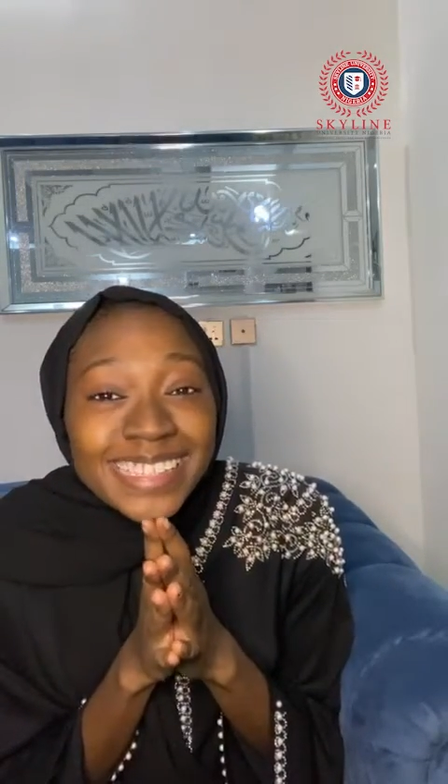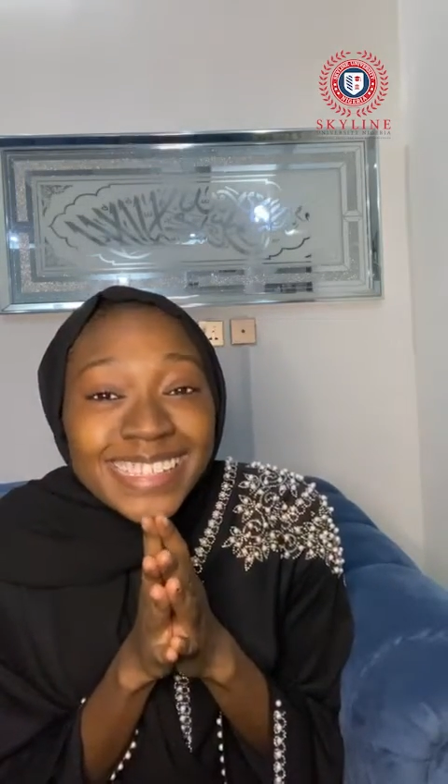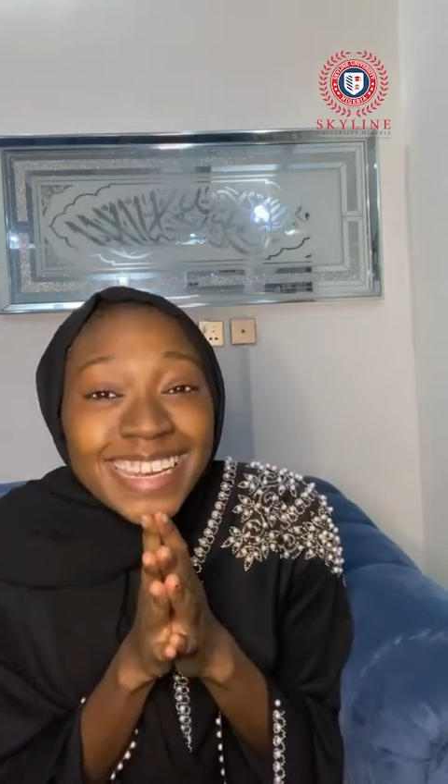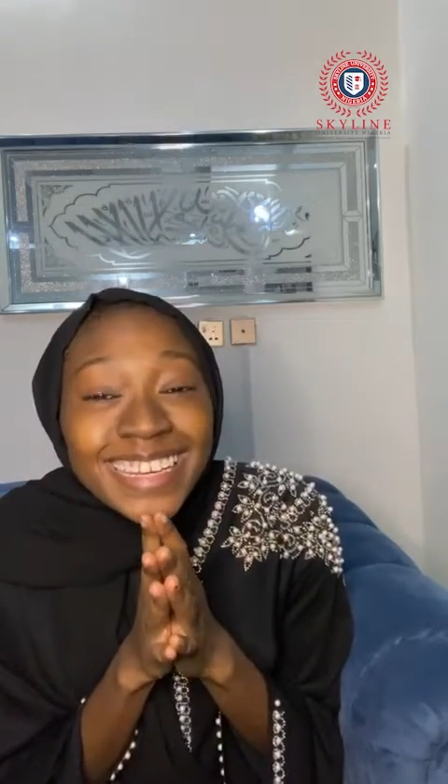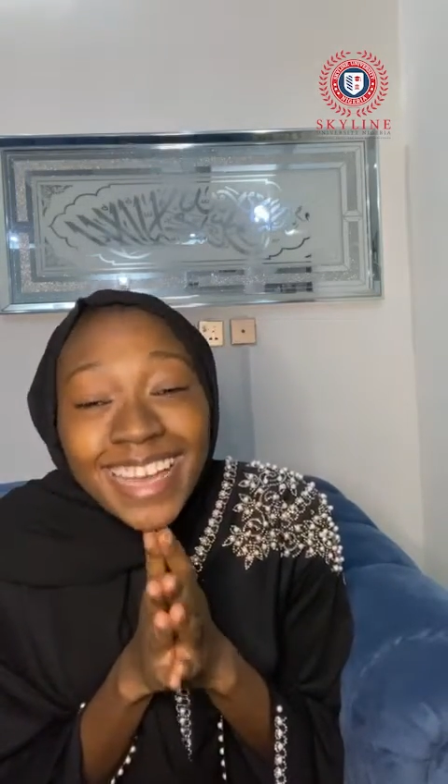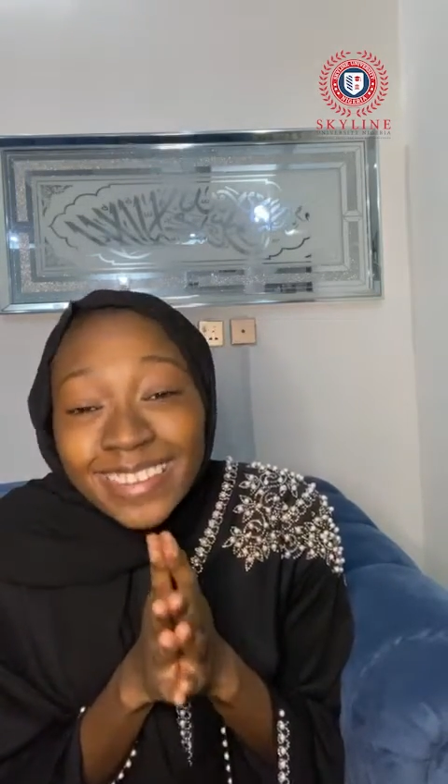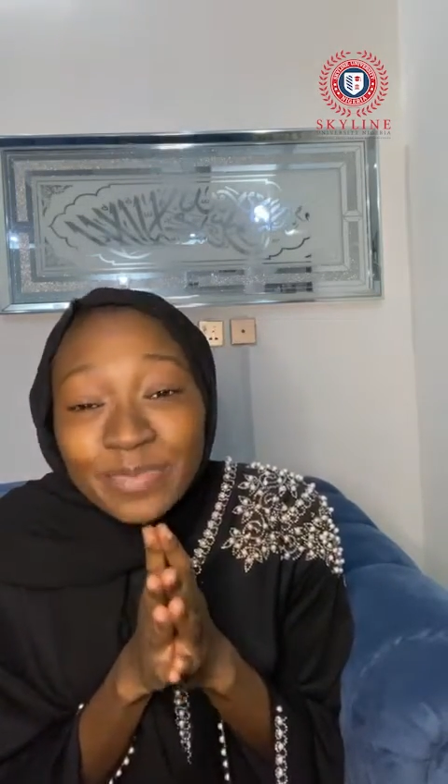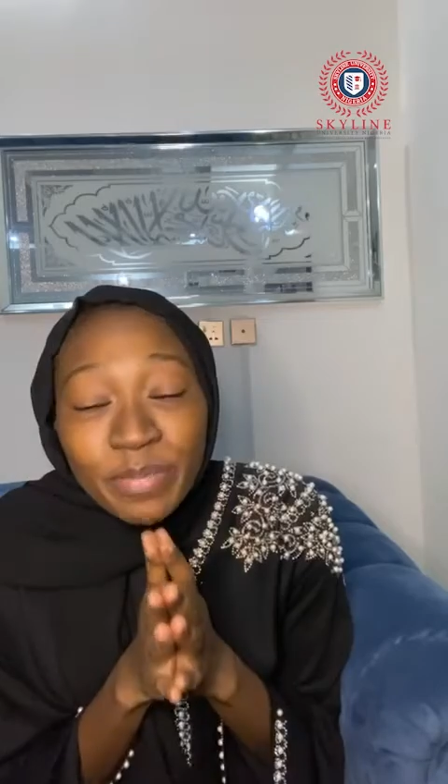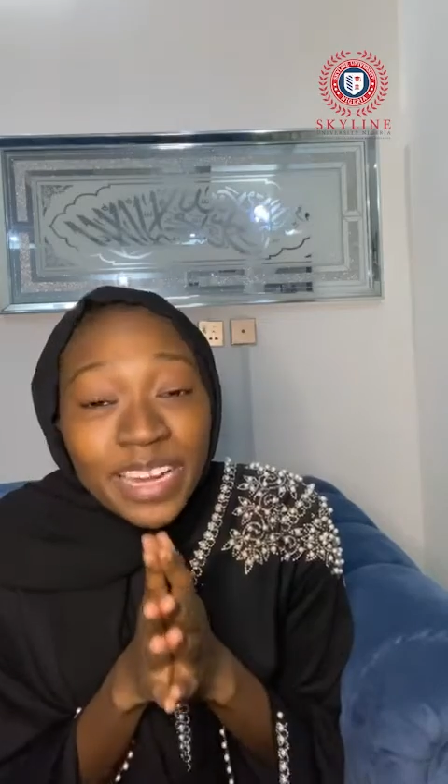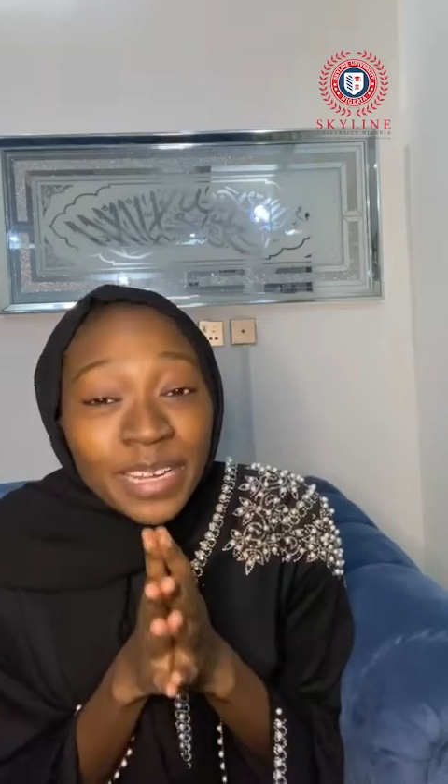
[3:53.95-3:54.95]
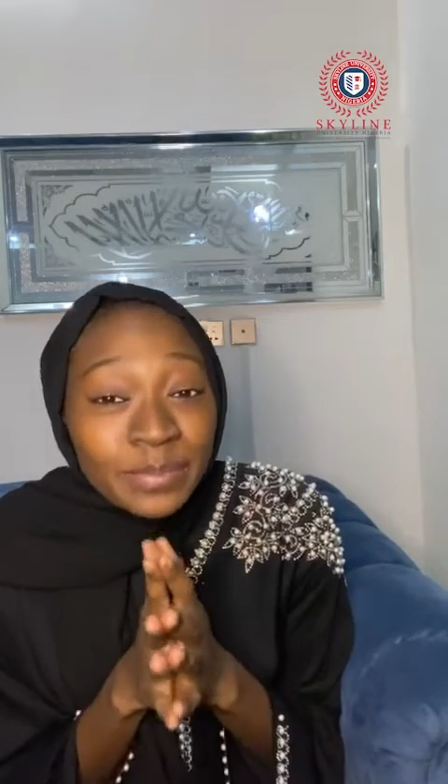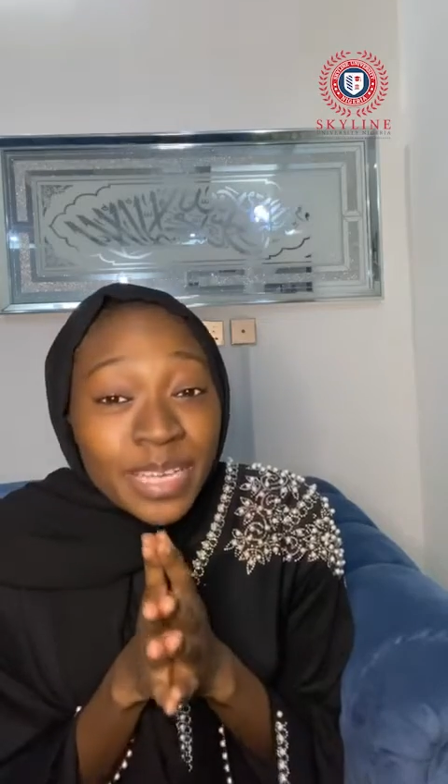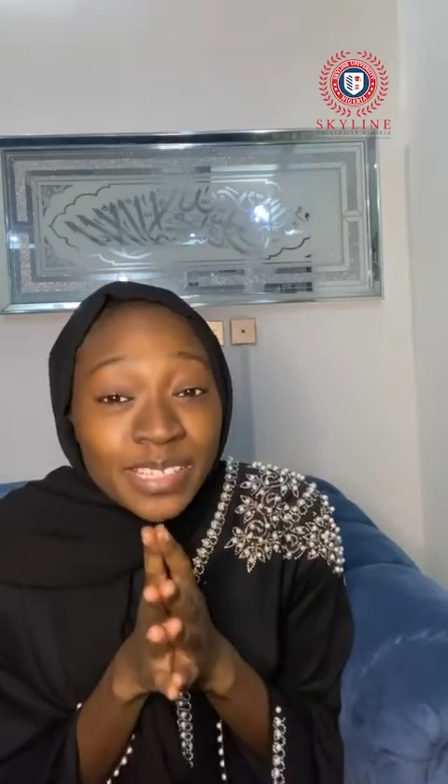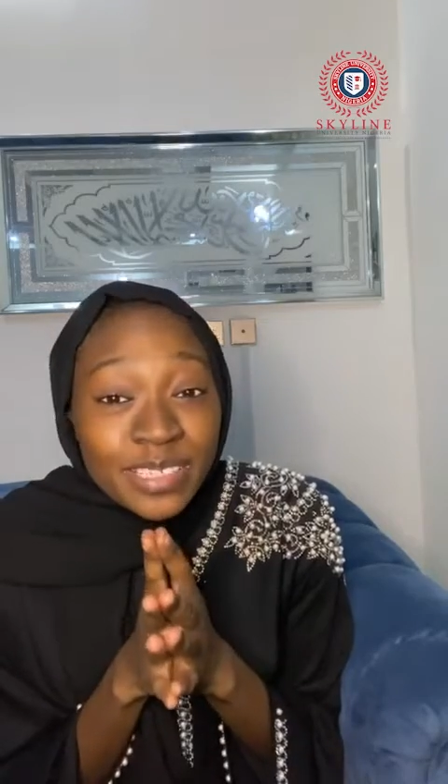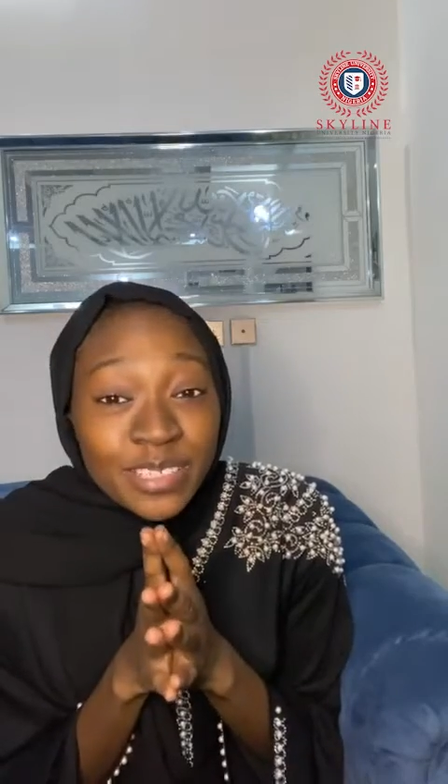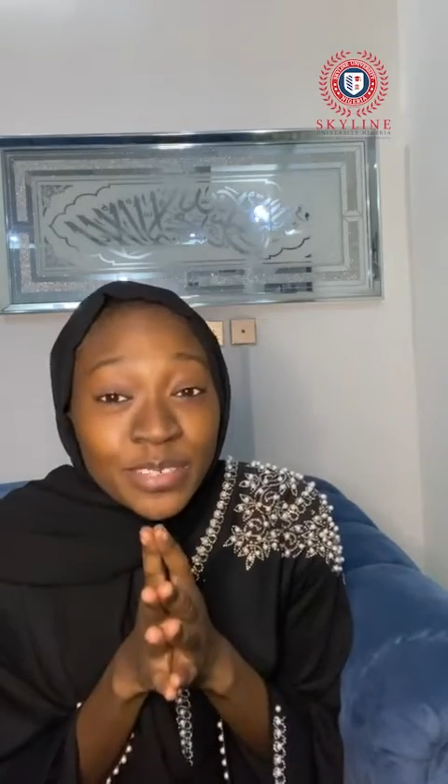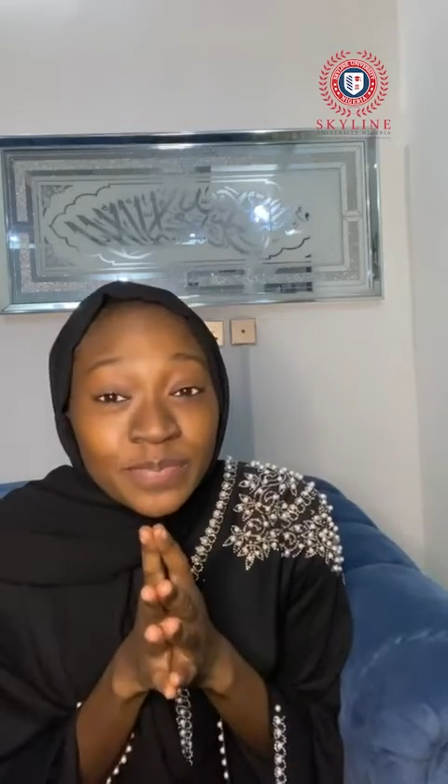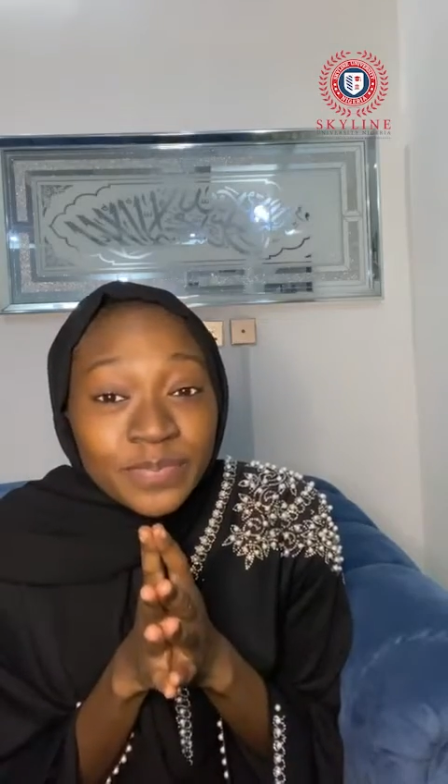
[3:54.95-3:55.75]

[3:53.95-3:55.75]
the next brand ambassador,